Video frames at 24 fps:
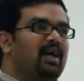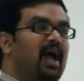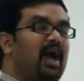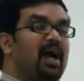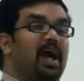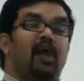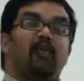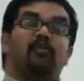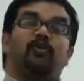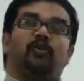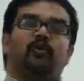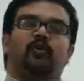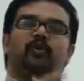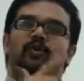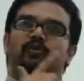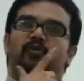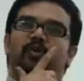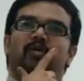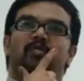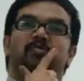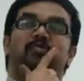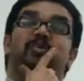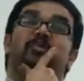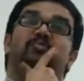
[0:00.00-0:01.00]
I have huge
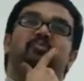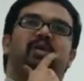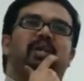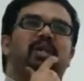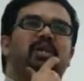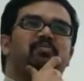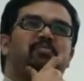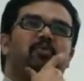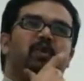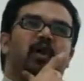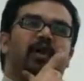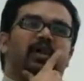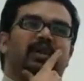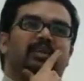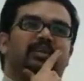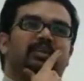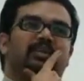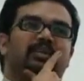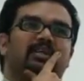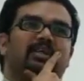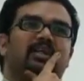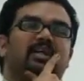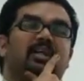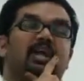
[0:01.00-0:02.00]
problem with many
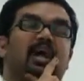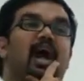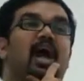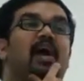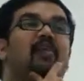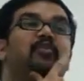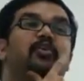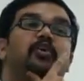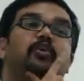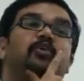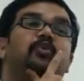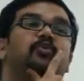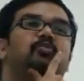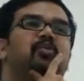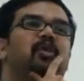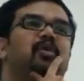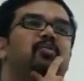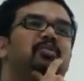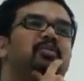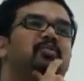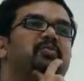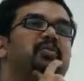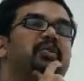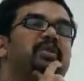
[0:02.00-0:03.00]
products. I have a huge
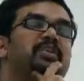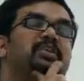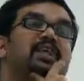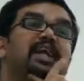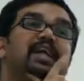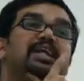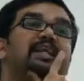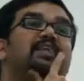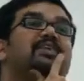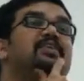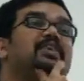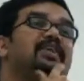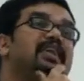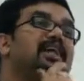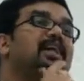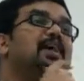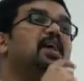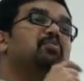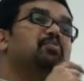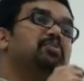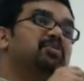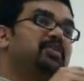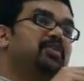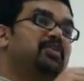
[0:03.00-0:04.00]
problem with Chinese
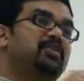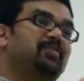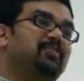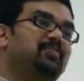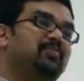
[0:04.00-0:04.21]
teacups.